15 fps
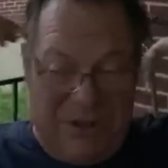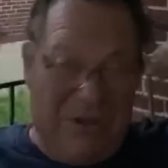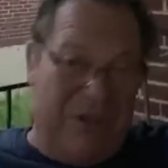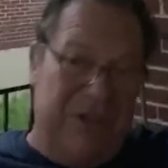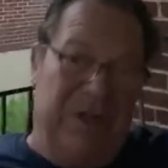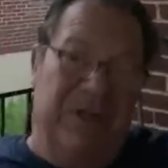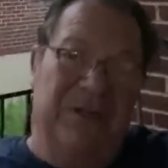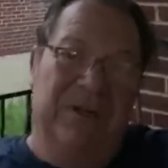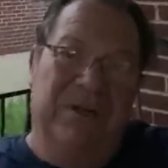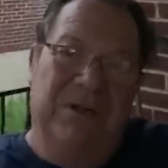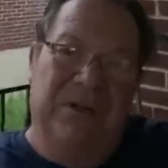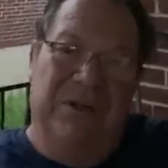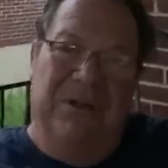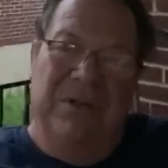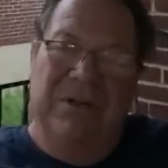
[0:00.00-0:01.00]
It's a
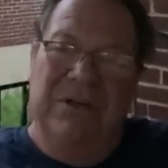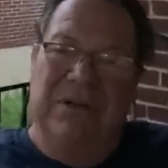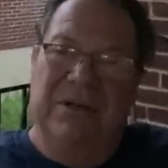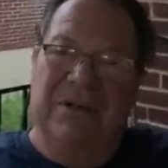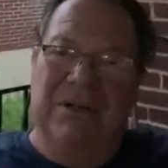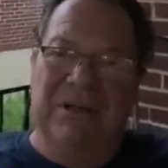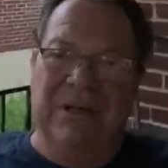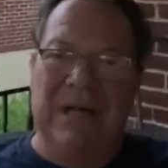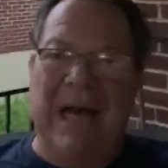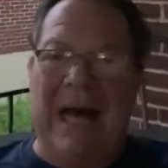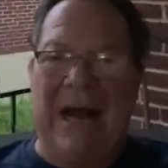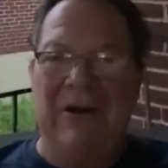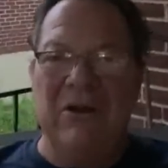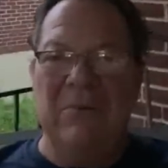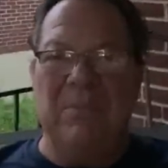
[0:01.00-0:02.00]

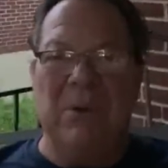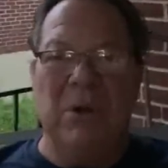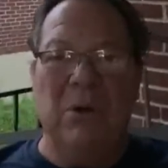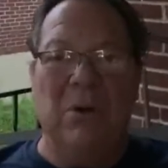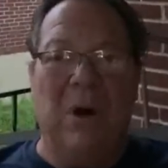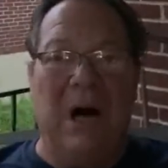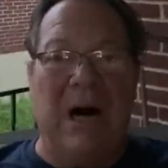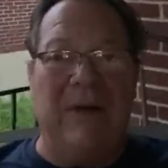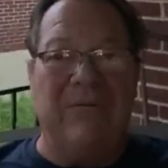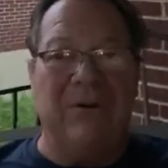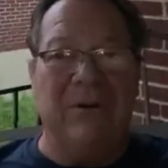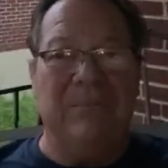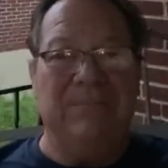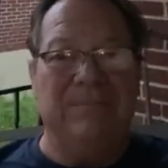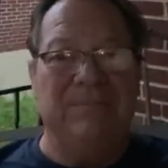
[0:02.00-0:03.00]
out of the blue offer.